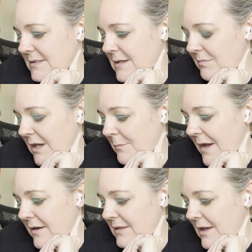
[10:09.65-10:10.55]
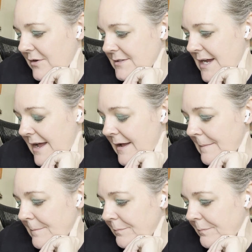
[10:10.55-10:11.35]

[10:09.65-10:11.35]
something about it the other day,